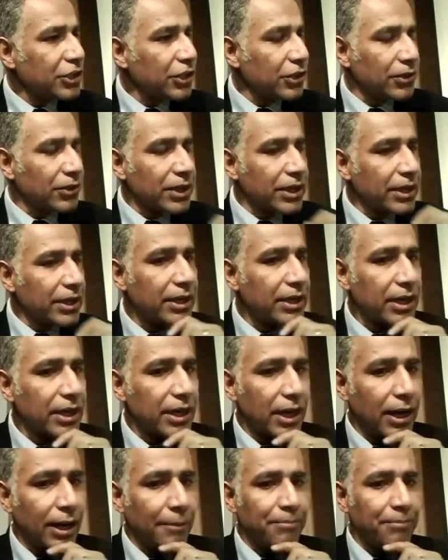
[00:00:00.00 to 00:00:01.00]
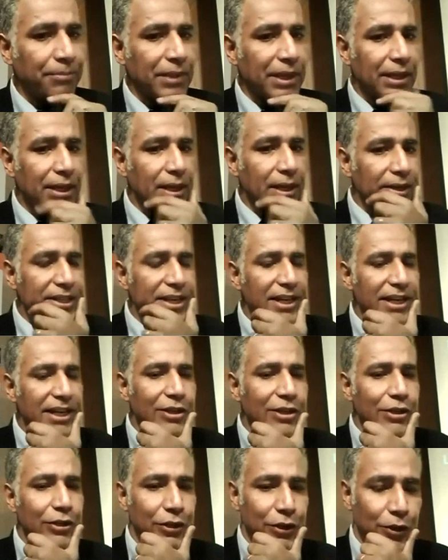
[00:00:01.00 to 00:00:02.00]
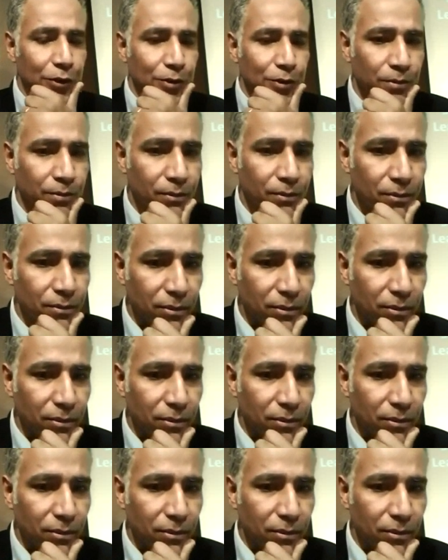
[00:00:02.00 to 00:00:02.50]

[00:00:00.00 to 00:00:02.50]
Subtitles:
Ashok, turning to you,